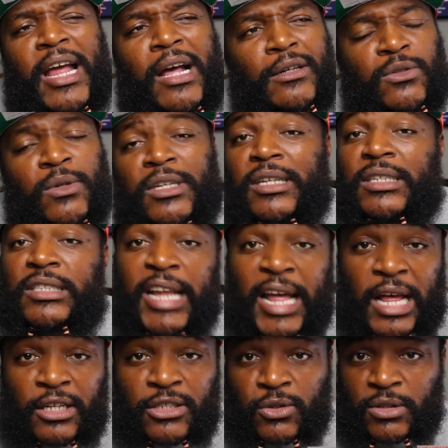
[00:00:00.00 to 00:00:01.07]
I always want to look
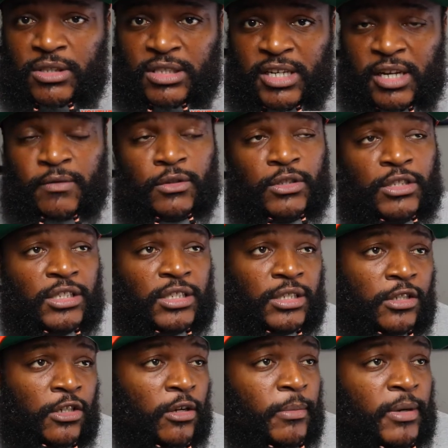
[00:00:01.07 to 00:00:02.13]
down towards the devil and shit,
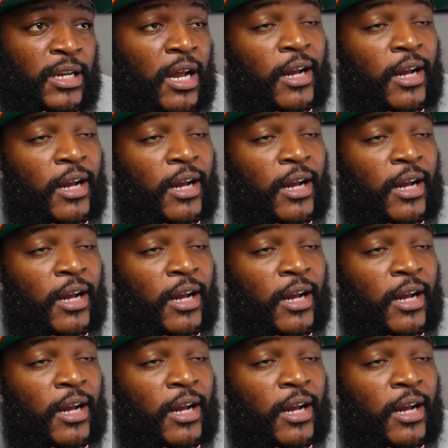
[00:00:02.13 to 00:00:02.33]
you know what I mean?